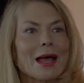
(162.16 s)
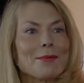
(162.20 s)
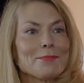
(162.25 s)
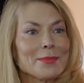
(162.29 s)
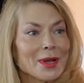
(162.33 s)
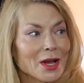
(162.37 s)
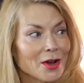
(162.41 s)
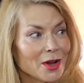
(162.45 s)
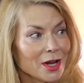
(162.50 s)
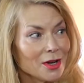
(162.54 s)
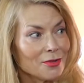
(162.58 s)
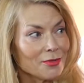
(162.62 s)
got
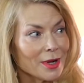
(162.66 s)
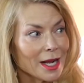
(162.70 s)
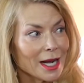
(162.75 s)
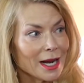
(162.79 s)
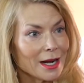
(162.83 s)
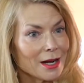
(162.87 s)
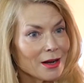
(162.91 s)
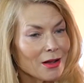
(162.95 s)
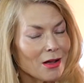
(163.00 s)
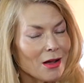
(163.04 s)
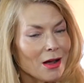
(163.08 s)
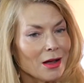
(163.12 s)
married right
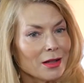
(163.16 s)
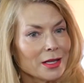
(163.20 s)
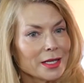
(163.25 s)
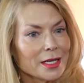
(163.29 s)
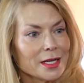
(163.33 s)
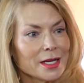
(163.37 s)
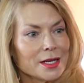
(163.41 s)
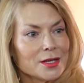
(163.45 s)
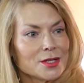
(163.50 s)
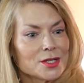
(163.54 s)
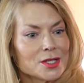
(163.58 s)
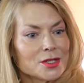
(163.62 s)
out of
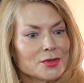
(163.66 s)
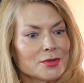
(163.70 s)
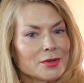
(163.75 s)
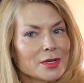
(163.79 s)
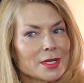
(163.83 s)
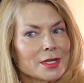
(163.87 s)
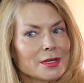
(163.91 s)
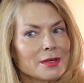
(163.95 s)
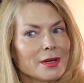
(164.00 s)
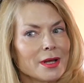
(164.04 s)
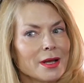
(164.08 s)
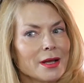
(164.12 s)
college
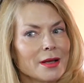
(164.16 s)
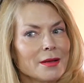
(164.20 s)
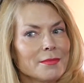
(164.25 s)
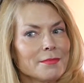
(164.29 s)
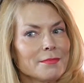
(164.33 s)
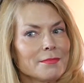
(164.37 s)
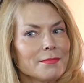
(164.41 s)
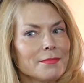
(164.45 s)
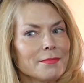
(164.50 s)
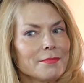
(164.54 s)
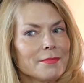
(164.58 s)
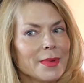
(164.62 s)
to
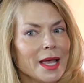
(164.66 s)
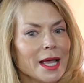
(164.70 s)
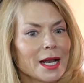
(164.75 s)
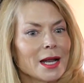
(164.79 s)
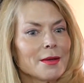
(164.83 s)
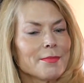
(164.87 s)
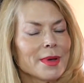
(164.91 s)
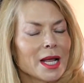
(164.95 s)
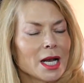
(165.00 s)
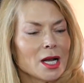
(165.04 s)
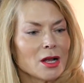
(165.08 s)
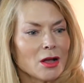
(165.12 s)
a man
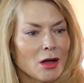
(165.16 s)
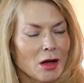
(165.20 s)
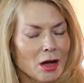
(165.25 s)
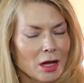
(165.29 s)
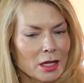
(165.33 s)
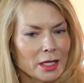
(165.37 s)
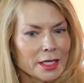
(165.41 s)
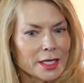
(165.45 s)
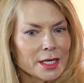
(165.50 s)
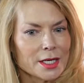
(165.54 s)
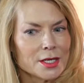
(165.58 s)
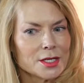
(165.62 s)
I met in
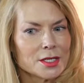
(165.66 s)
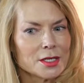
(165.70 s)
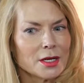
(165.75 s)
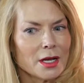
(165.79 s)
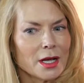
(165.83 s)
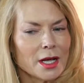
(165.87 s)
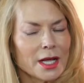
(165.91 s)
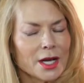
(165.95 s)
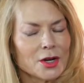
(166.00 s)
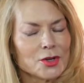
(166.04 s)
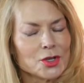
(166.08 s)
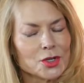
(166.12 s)
college,
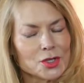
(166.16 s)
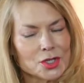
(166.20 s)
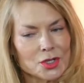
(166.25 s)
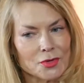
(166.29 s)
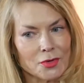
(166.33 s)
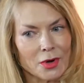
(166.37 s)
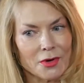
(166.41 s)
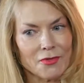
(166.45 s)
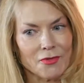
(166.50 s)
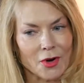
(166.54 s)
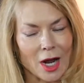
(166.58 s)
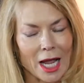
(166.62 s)
introduced
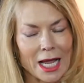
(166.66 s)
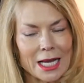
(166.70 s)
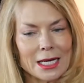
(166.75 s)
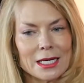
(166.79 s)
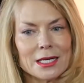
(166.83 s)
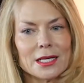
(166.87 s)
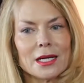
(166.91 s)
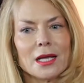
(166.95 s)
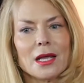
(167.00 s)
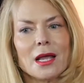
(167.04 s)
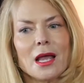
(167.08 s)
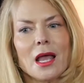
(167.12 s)
through a
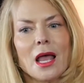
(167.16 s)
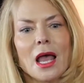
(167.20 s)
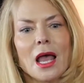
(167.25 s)
friend.